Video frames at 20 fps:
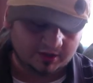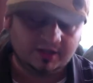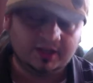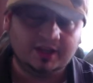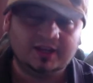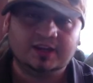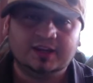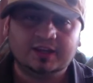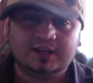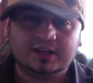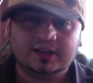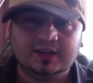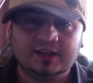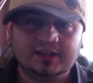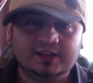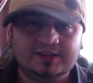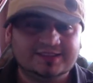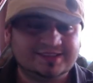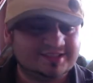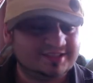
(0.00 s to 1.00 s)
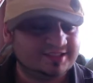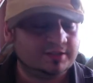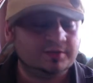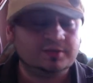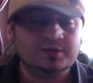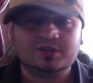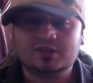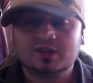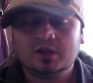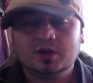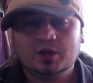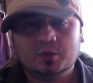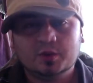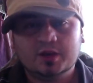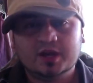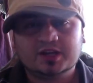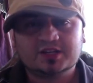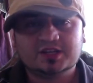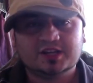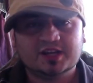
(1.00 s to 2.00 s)
lead in the series.
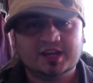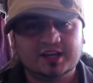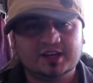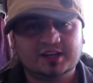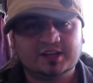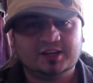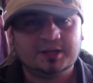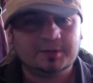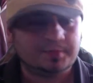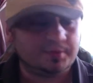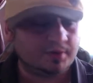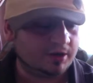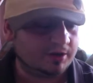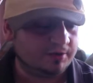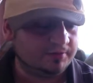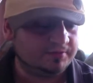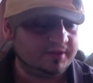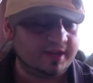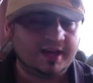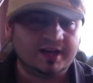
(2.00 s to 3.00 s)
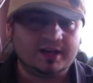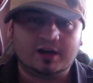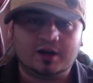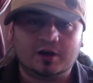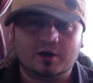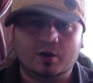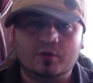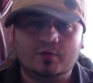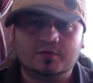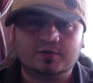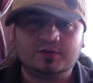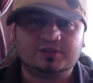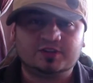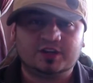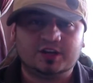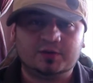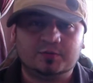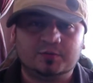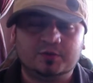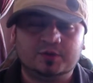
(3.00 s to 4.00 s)
We actually got a clip of that
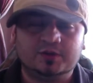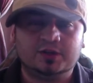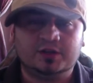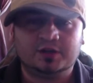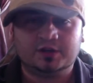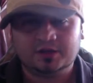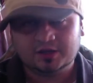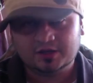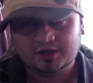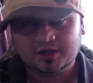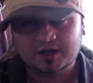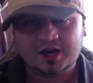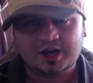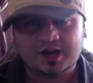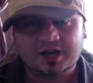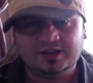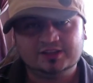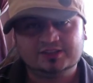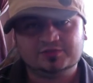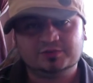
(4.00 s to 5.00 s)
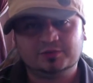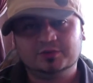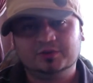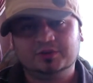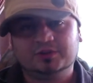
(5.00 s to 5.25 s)
overtime winner. Let's roll the